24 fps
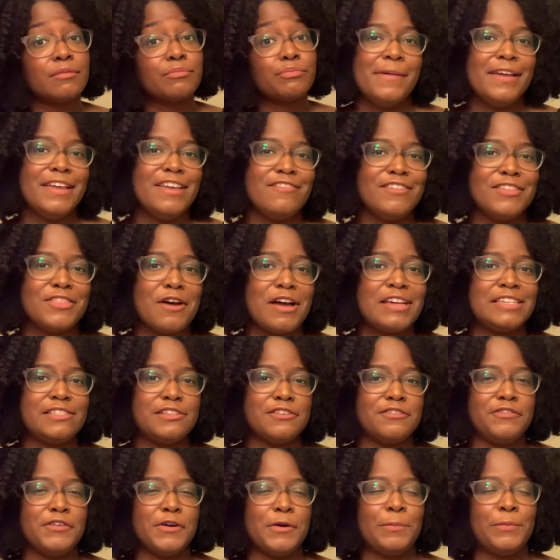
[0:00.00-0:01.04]
But even though I
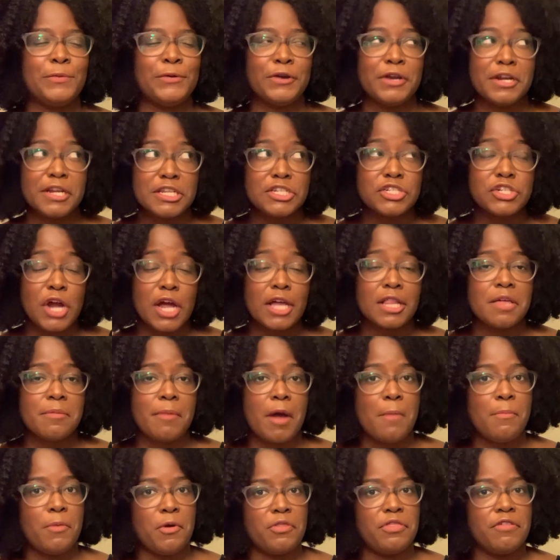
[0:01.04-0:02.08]
still feel pretty strongly
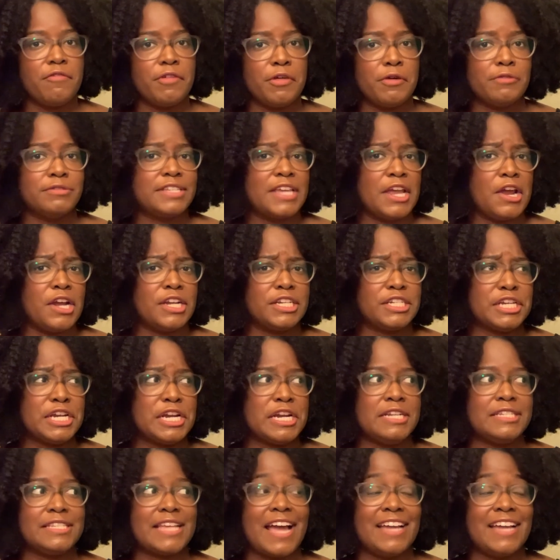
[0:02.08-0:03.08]
about both of those characters,